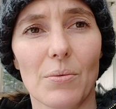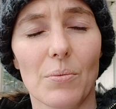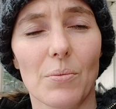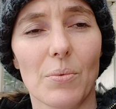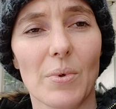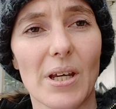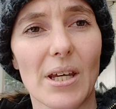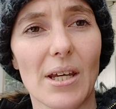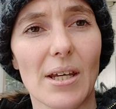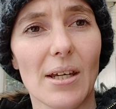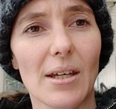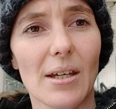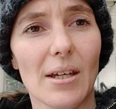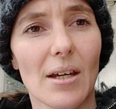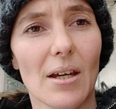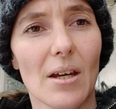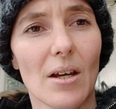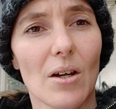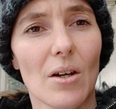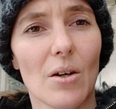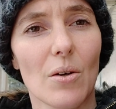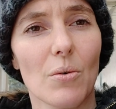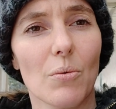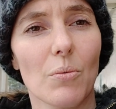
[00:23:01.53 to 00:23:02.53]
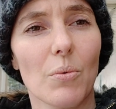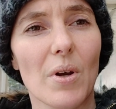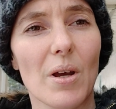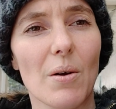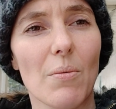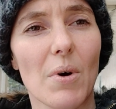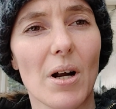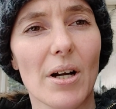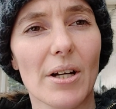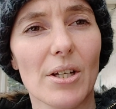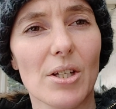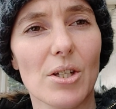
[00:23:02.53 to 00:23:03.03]
we
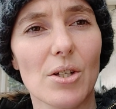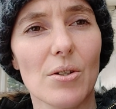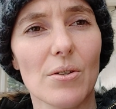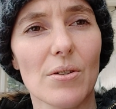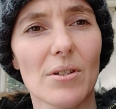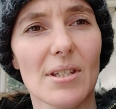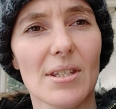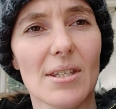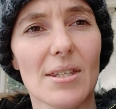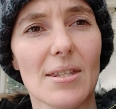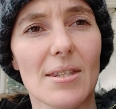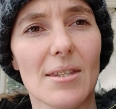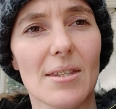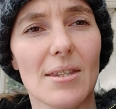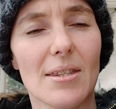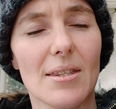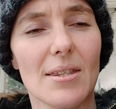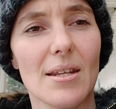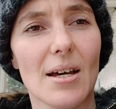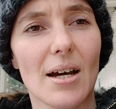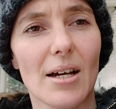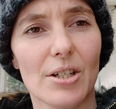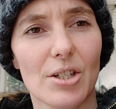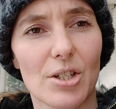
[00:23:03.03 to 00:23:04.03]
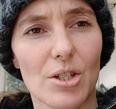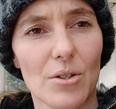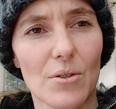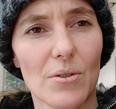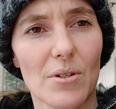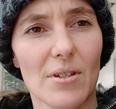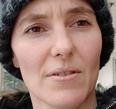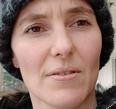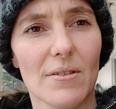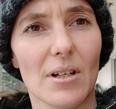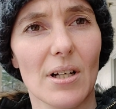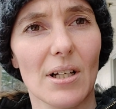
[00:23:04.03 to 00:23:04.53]
want to use a
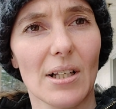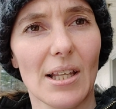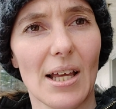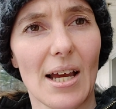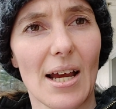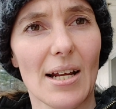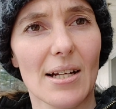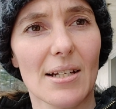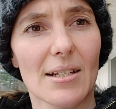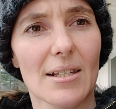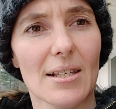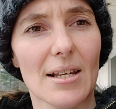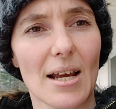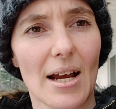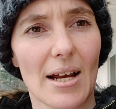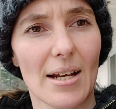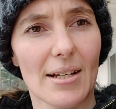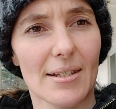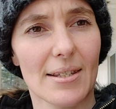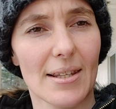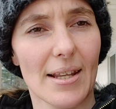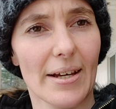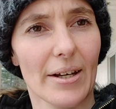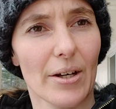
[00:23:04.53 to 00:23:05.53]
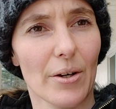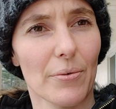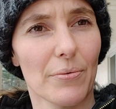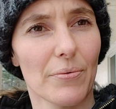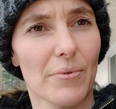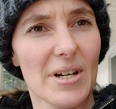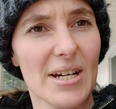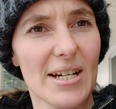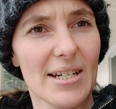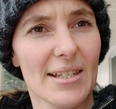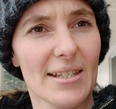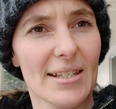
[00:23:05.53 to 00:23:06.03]
juice cleanse as like a
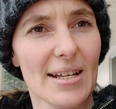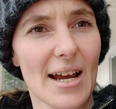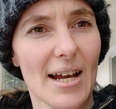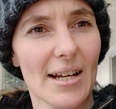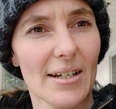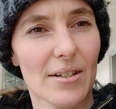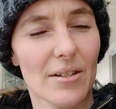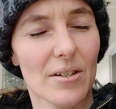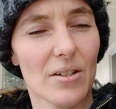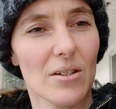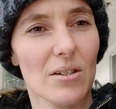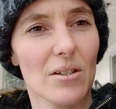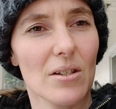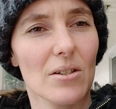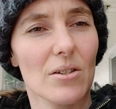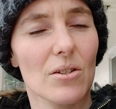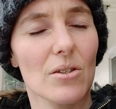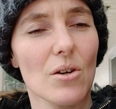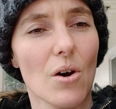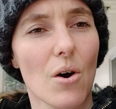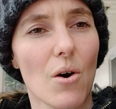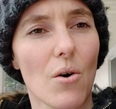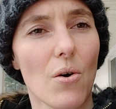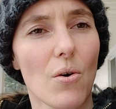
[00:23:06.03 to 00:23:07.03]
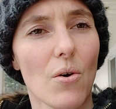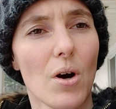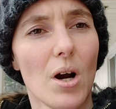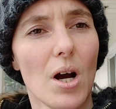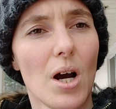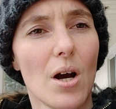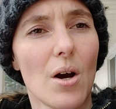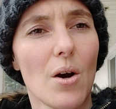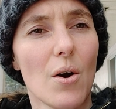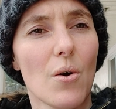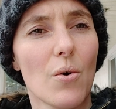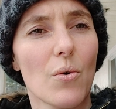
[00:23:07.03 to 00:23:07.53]
reset, so
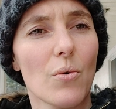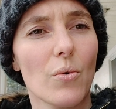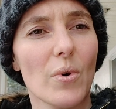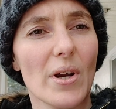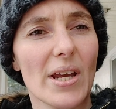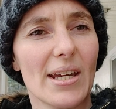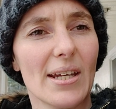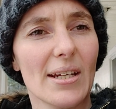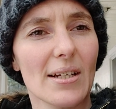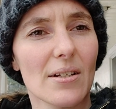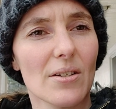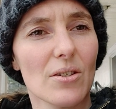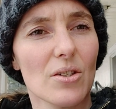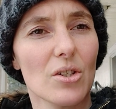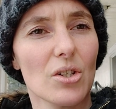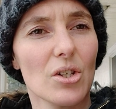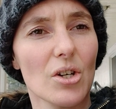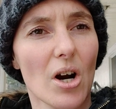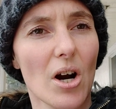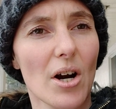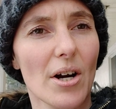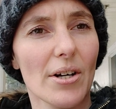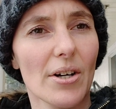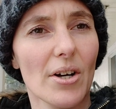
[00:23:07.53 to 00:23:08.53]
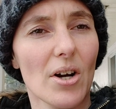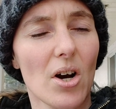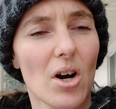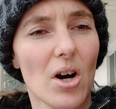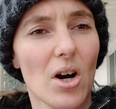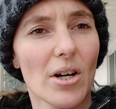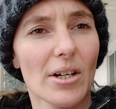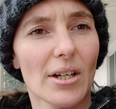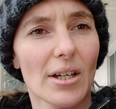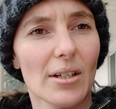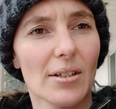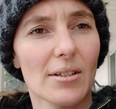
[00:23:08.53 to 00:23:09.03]
we can start
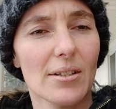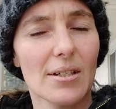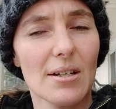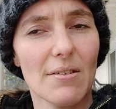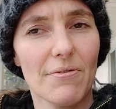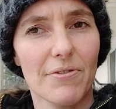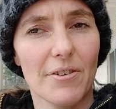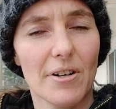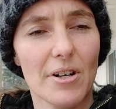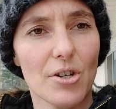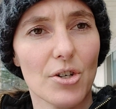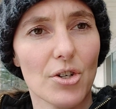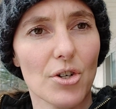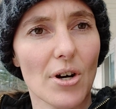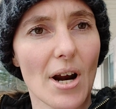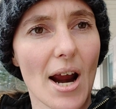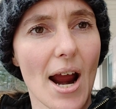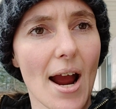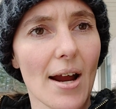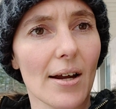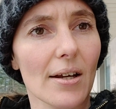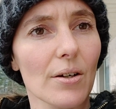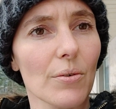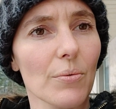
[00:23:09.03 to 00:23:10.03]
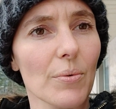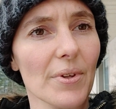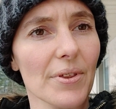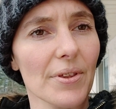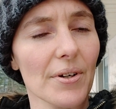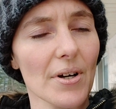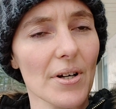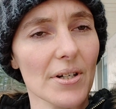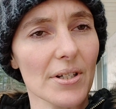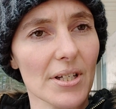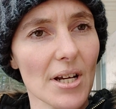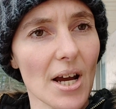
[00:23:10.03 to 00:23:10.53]
on a different track with
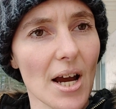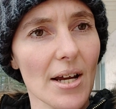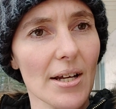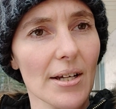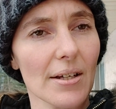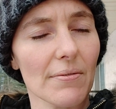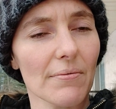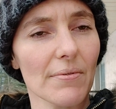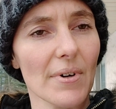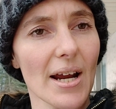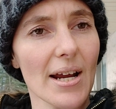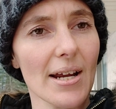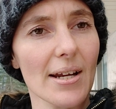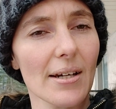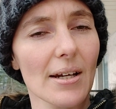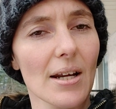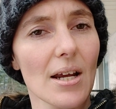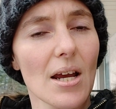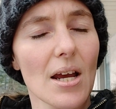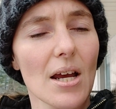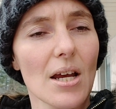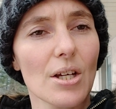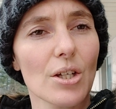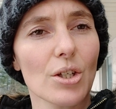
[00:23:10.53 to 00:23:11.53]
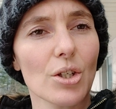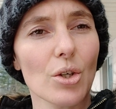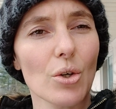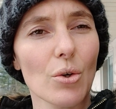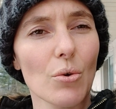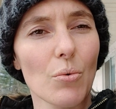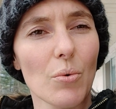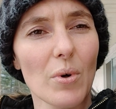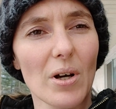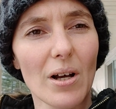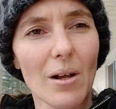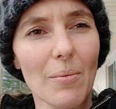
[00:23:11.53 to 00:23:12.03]
our diet, right?
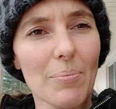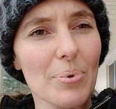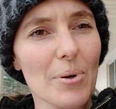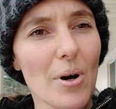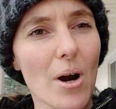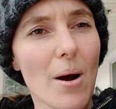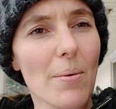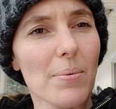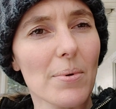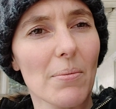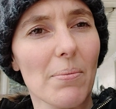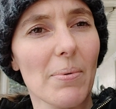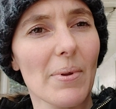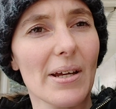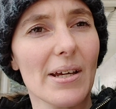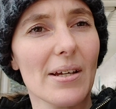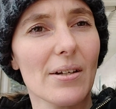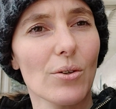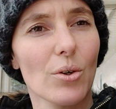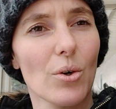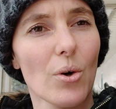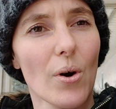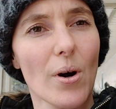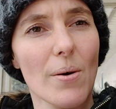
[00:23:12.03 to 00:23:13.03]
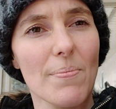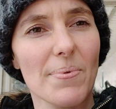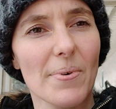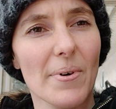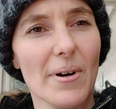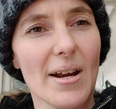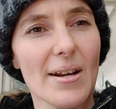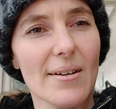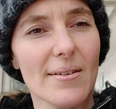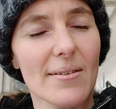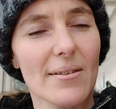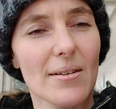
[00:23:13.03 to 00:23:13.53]
You will probably
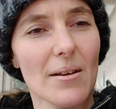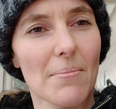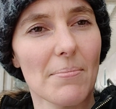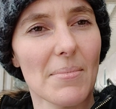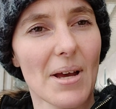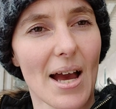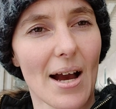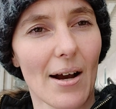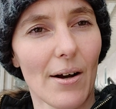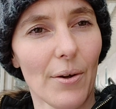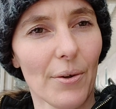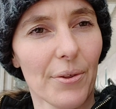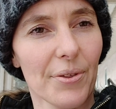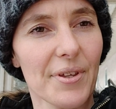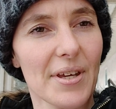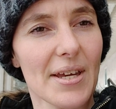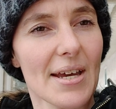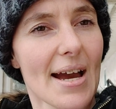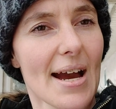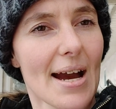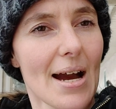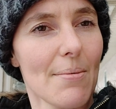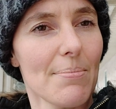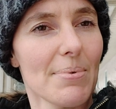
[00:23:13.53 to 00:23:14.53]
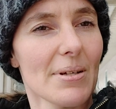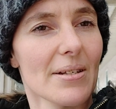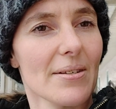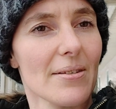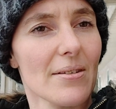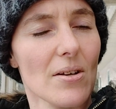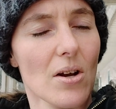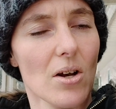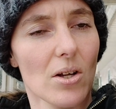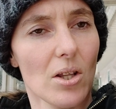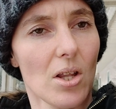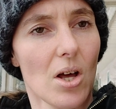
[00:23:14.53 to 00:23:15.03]
incorporate some healthy
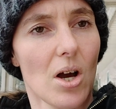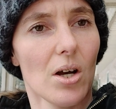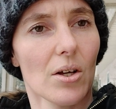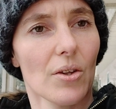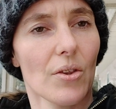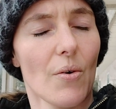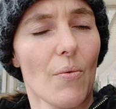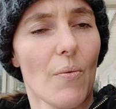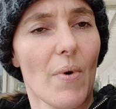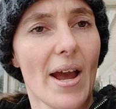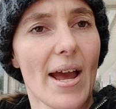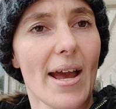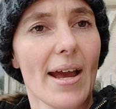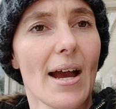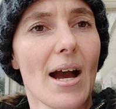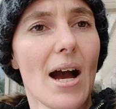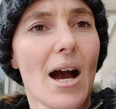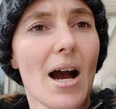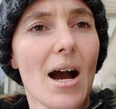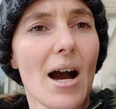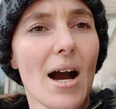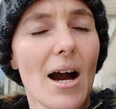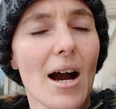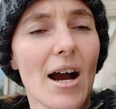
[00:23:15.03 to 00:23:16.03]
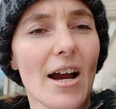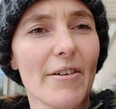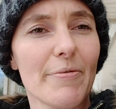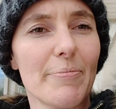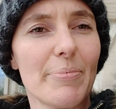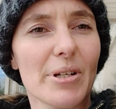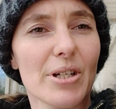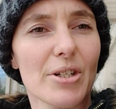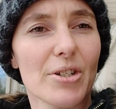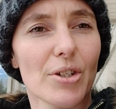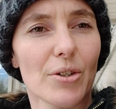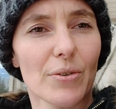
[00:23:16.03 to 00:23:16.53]
habits along the way. I've
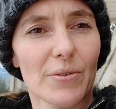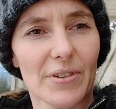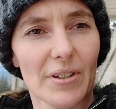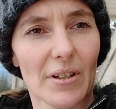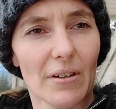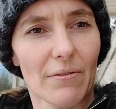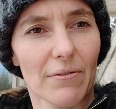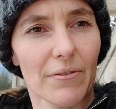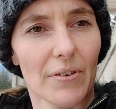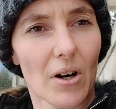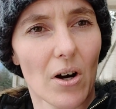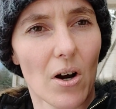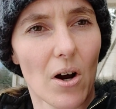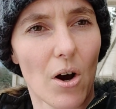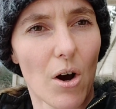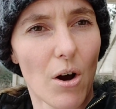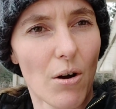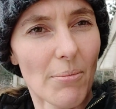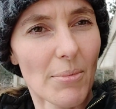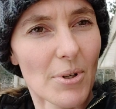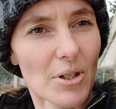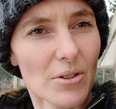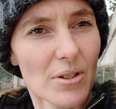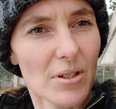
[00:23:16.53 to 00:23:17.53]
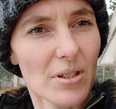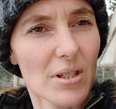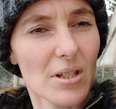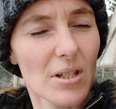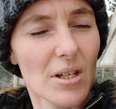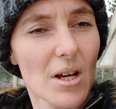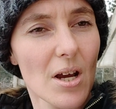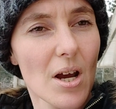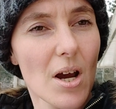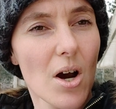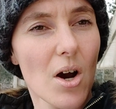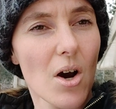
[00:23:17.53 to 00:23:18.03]
been juicing for almost
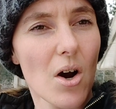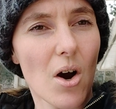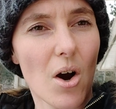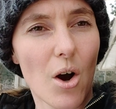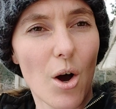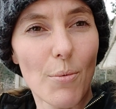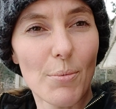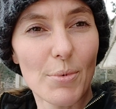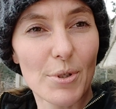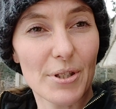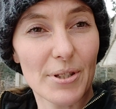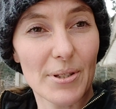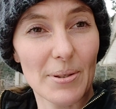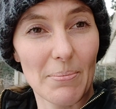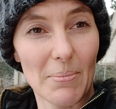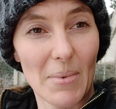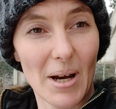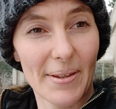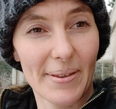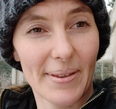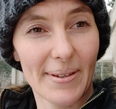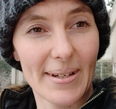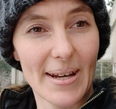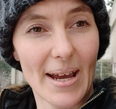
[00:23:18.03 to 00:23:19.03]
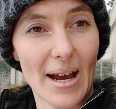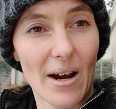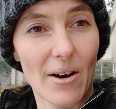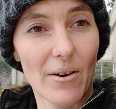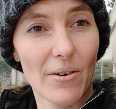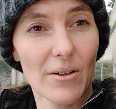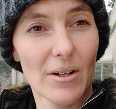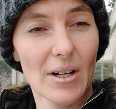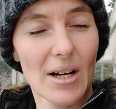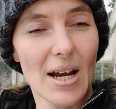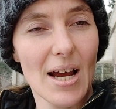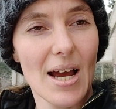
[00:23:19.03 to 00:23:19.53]
a month
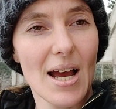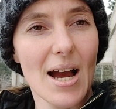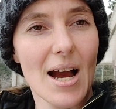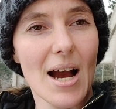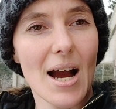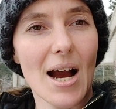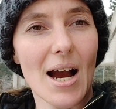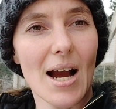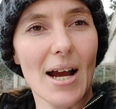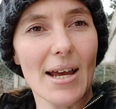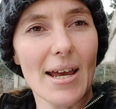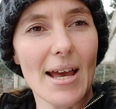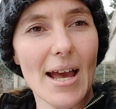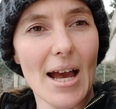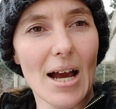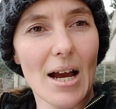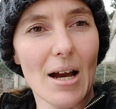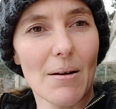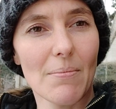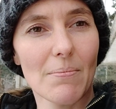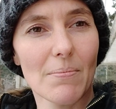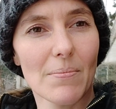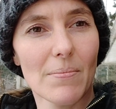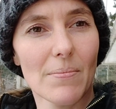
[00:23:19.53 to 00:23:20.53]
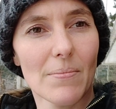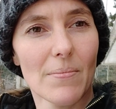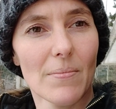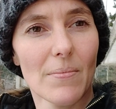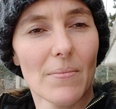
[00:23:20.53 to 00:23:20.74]
now. I am